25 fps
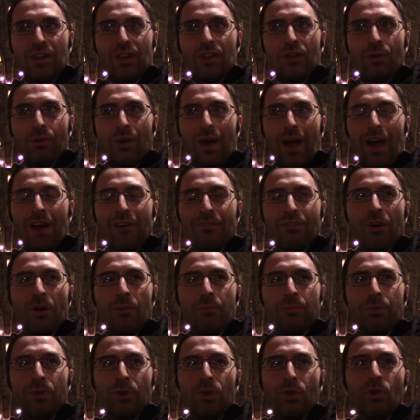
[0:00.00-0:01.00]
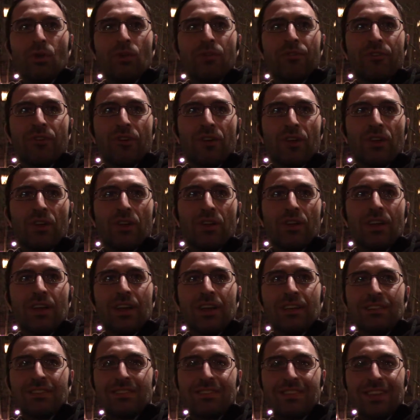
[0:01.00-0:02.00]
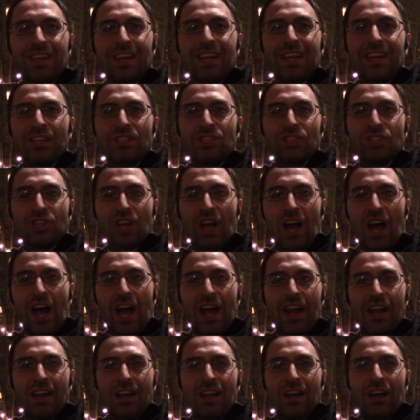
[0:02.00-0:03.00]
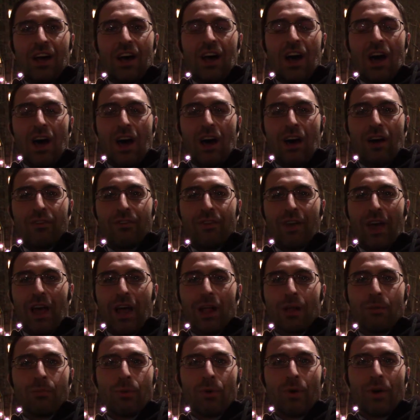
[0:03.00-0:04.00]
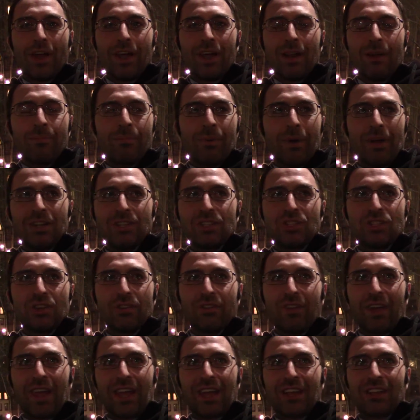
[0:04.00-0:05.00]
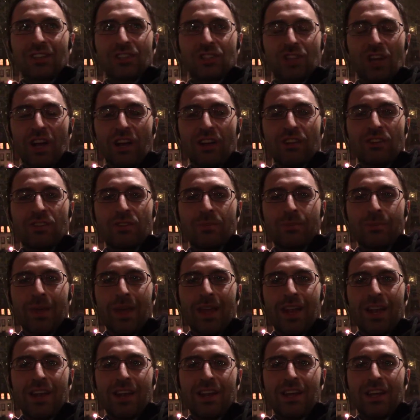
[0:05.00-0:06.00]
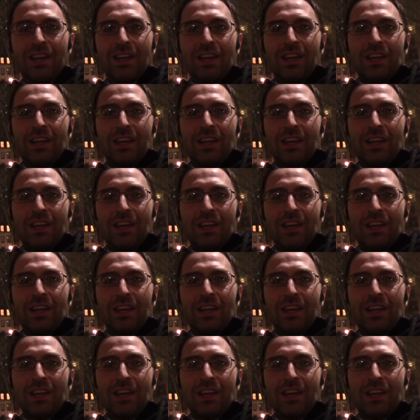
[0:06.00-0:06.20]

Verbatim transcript: You have a beautiful scenic shot of Hellboy and a bunch of English huntsmen